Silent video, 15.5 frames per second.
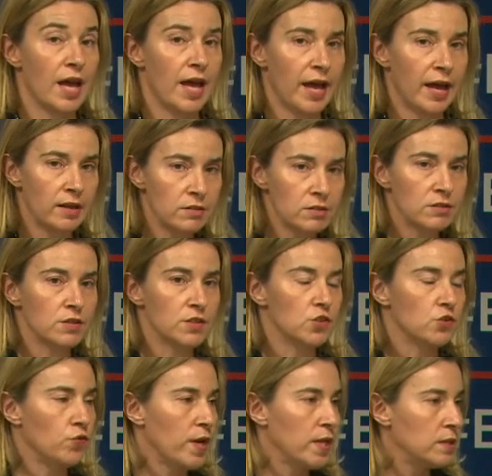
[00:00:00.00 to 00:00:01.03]
and the
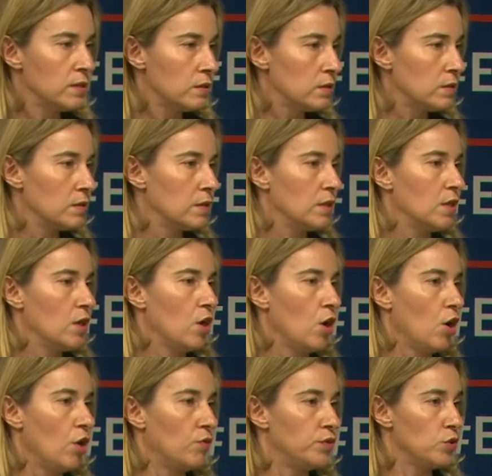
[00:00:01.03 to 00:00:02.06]
strength
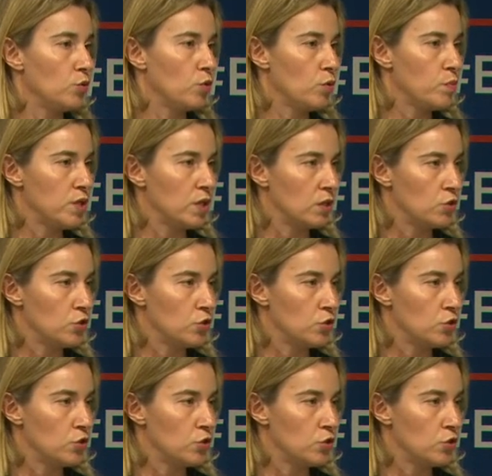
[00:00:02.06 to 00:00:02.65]
of the European